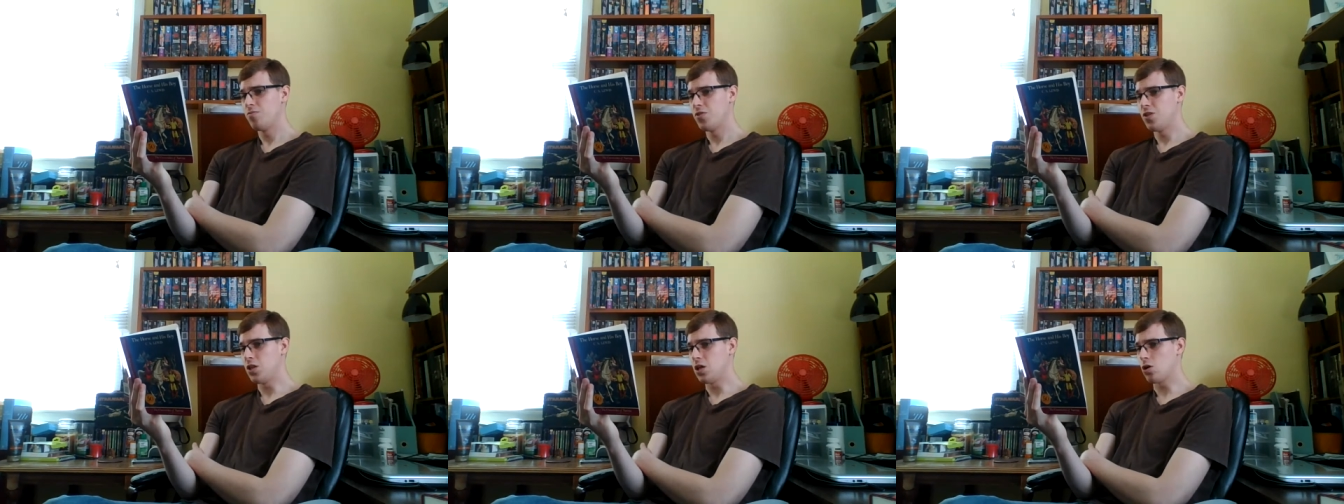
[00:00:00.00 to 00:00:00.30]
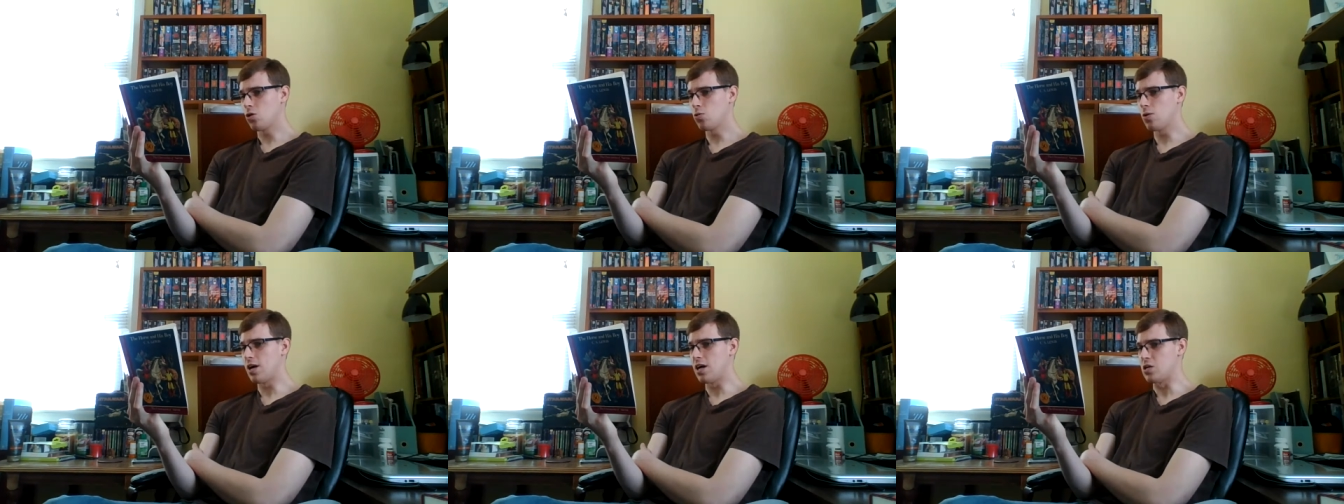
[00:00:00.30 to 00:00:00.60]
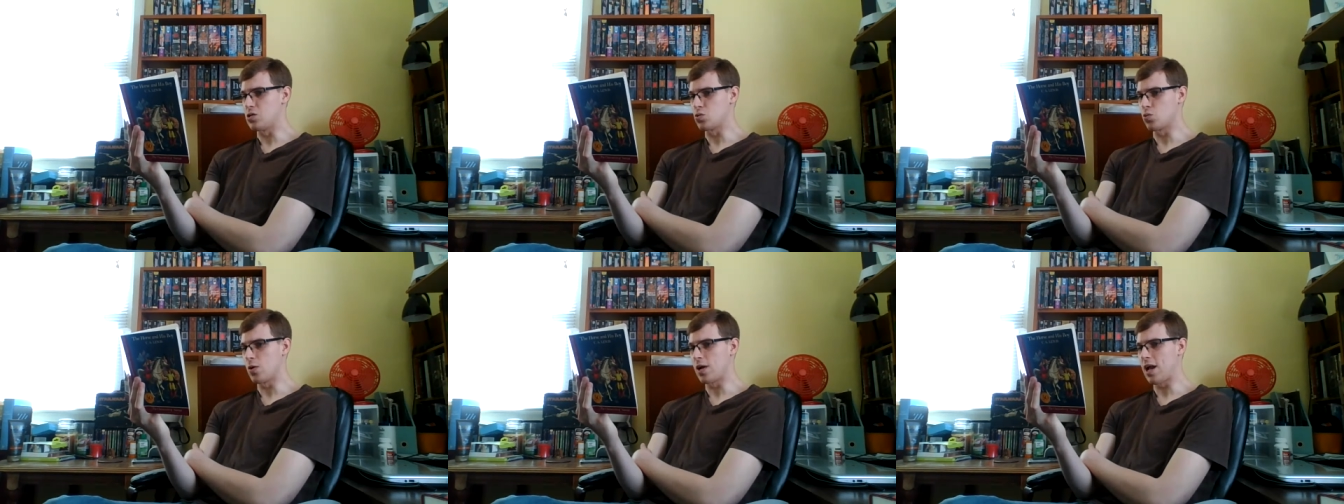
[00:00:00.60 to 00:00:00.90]
The
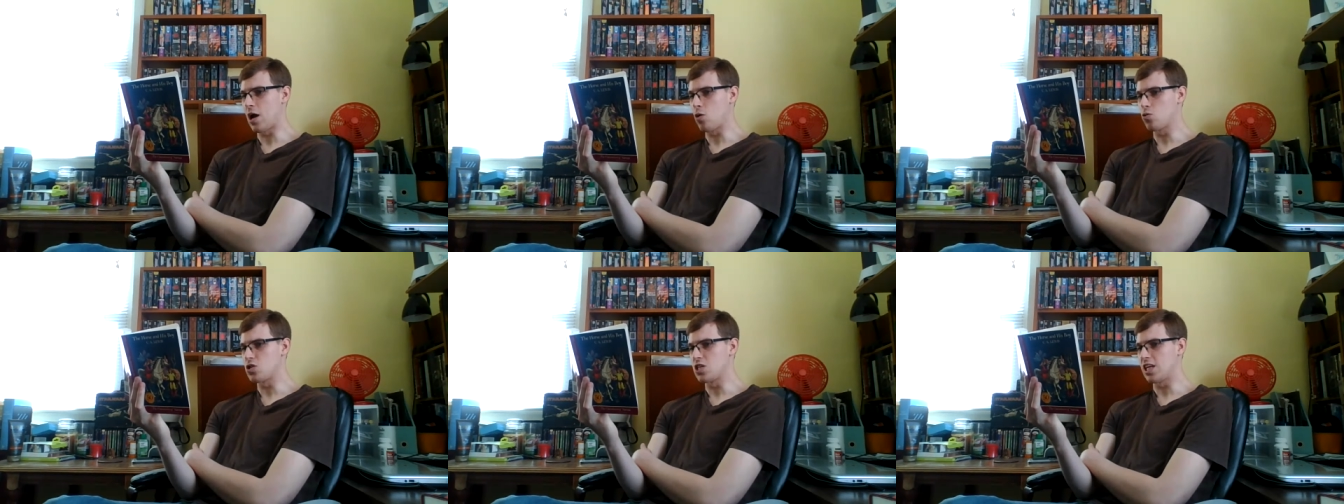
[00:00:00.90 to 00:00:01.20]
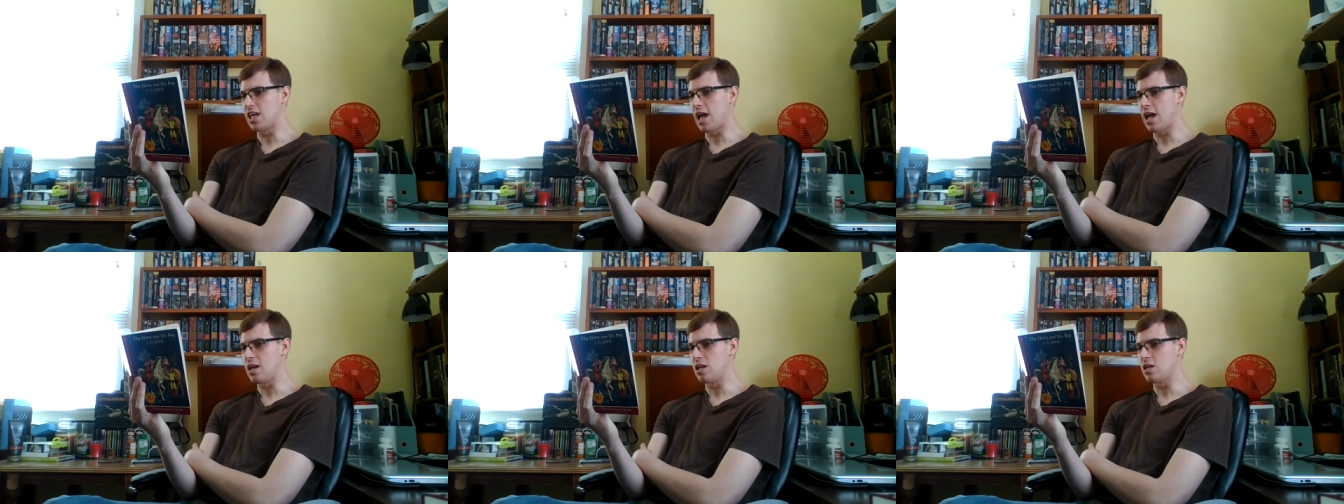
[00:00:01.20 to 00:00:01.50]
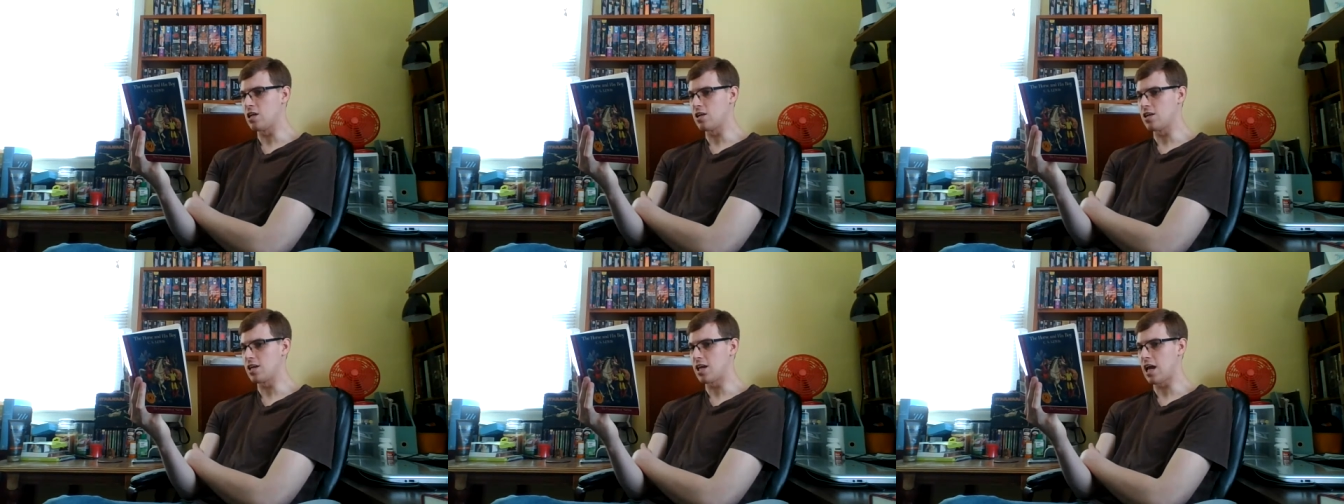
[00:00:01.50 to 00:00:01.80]
cries ring out again
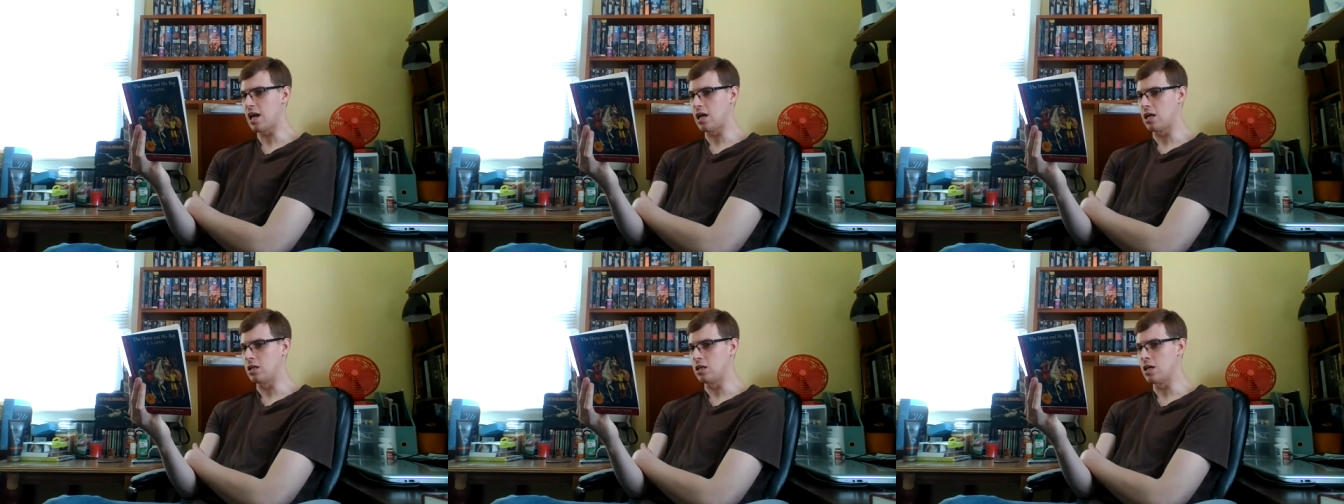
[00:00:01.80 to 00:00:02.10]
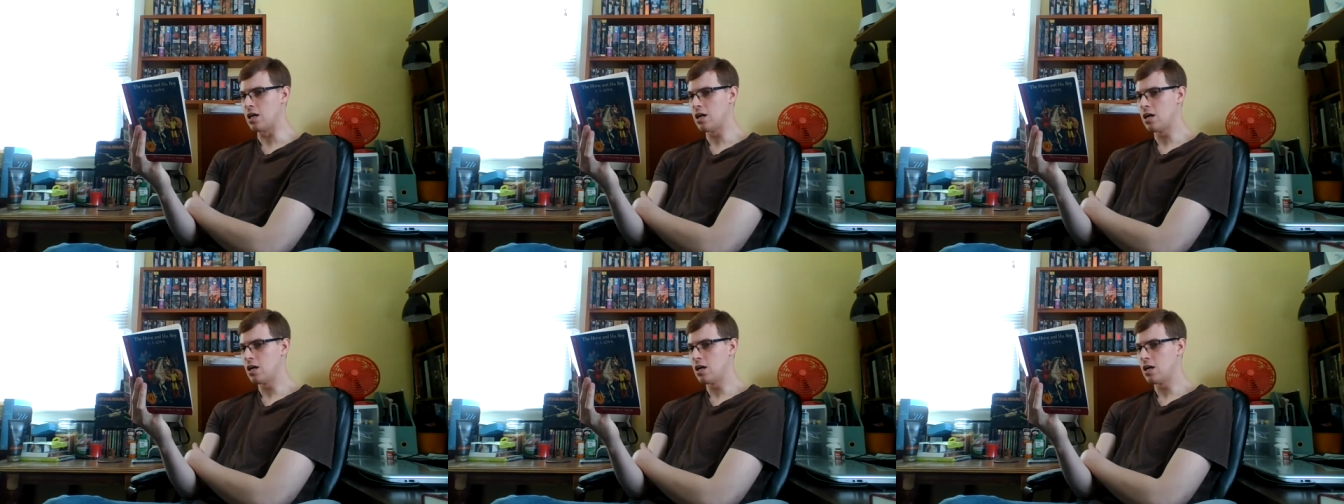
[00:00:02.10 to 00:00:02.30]
and again.